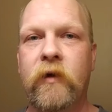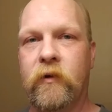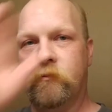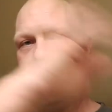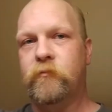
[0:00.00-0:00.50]

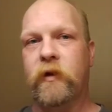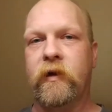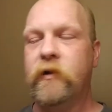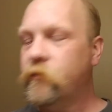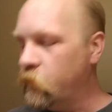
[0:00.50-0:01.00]
Yeah,
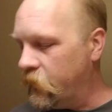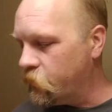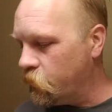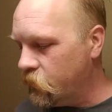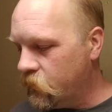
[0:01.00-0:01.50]
blade,
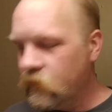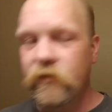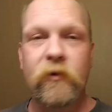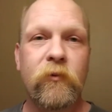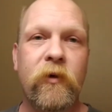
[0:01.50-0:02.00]
razor,
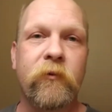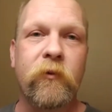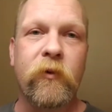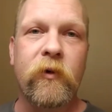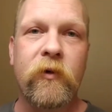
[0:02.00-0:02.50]
whatever
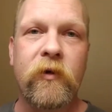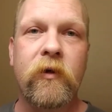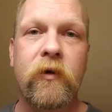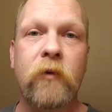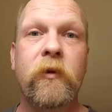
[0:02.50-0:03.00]
you want to call
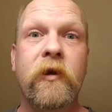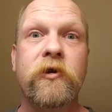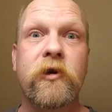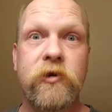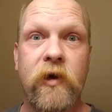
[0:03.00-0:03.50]
it, a double
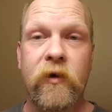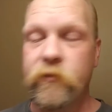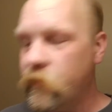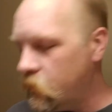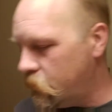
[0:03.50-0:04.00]
edge
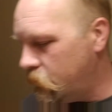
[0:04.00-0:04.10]
shave.